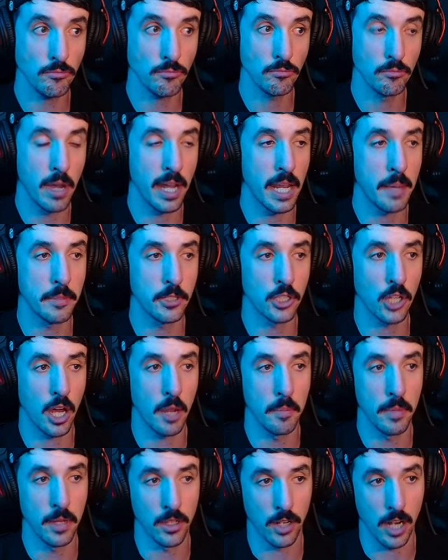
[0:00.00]
My name is
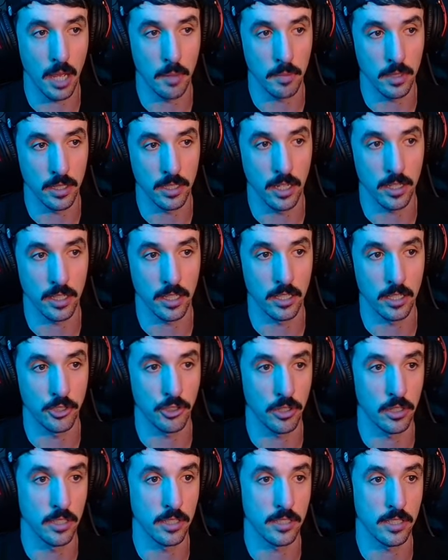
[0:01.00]
Sean Miller. I am conducting a
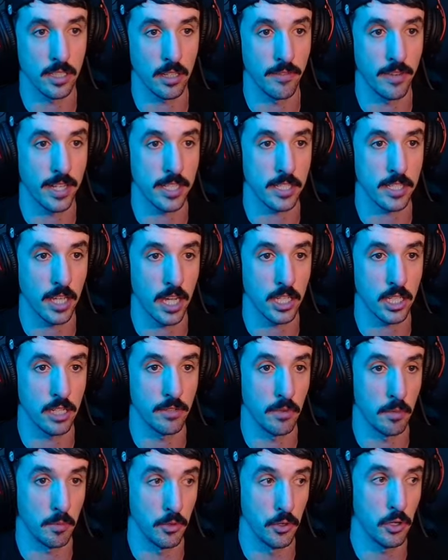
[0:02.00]
journalistic investigation
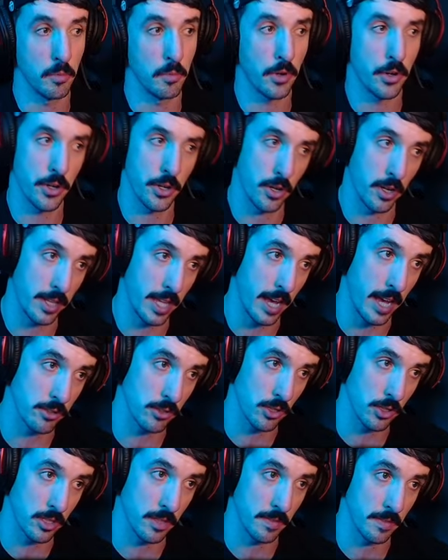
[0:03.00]
of a brutal murder on the
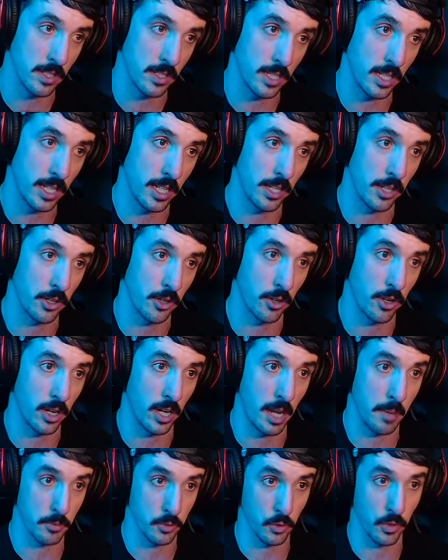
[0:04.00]
outskirts of the city that occurred on
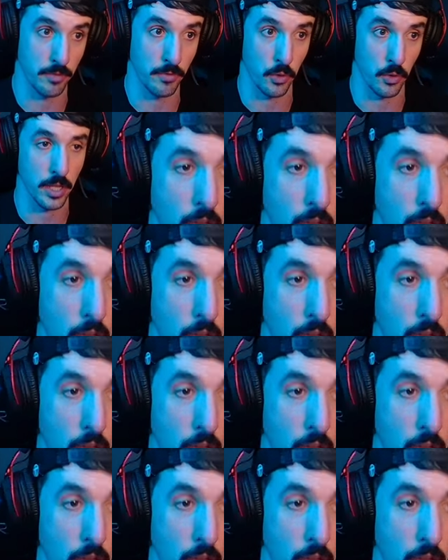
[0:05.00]
April 24th.